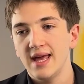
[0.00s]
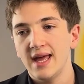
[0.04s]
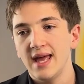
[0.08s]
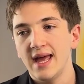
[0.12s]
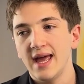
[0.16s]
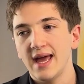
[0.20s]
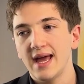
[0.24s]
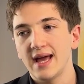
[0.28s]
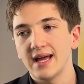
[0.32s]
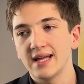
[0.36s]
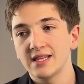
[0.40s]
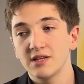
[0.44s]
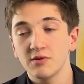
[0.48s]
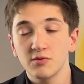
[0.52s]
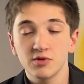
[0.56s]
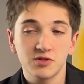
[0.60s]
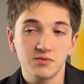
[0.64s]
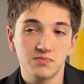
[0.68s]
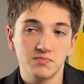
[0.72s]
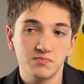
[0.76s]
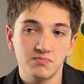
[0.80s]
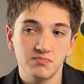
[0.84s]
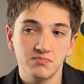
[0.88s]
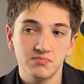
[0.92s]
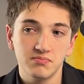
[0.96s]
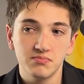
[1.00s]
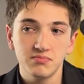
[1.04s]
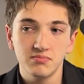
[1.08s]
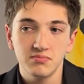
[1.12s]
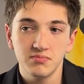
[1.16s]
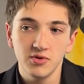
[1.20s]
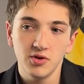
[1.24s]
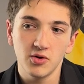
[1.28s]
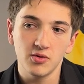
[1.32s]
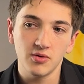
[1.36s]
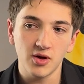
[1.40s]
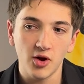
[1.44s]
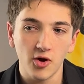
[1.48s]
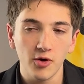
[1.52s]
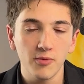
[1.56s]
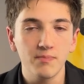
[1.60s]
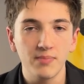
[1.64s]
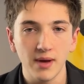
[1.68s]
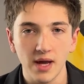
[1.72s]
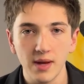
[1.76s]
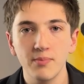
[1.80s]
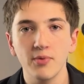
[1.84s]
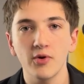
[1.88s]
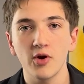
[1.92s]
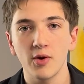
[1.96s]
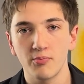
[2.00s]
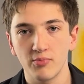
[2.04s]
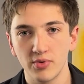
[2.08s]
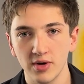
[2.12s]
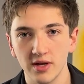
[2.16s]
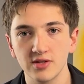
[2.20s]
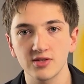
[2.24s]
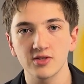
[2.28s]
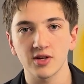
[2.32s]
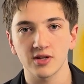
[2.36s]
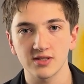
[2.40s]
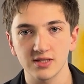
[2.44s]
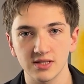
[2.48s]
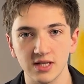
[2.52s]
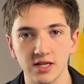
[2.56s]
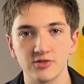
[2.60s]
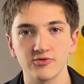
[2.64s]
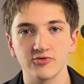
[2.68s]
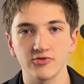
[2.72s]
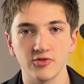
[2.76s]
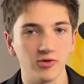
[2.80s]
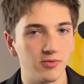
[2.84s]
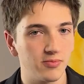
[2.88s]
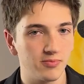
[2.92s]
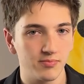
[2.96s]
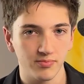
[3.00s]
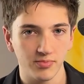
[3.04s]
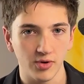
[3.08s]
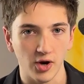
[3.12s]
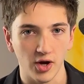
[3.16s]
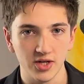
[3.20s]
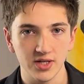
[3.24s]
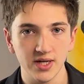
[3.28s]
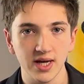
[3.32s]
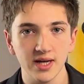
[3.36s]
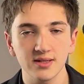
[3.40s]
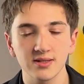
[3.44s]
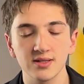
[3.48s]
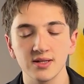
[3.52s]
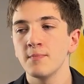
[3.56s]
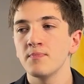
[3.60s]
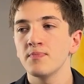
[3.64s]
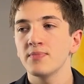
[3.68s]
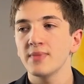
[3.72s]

And it was, on paper, a pretty successful project.